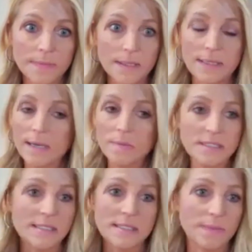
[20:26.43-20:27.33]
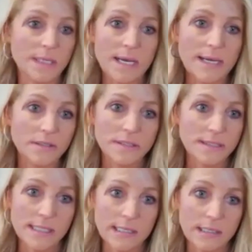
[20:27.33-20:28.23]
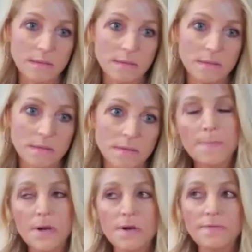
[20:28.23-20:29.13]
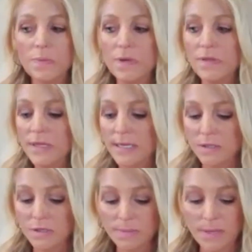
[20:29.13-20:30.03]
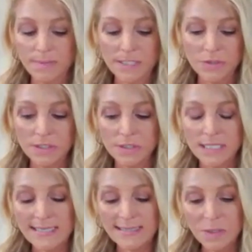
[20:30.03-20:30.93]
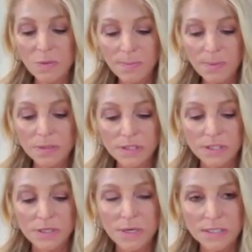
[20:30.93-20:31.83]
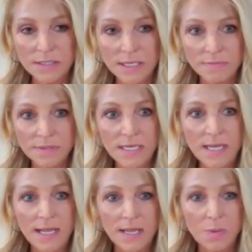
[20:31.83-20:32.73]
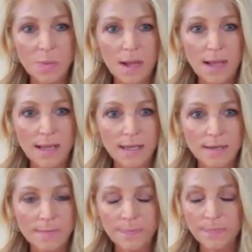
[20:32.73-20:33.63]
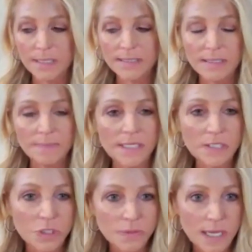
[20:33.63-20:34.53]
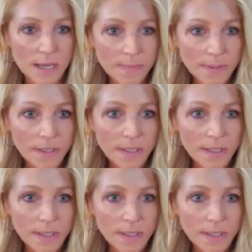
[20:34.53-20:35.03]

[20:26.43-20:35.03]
And that was not something I could see. Part of it, one thing I learned about my triggers, and it's so important to know ourselves and why something shows up.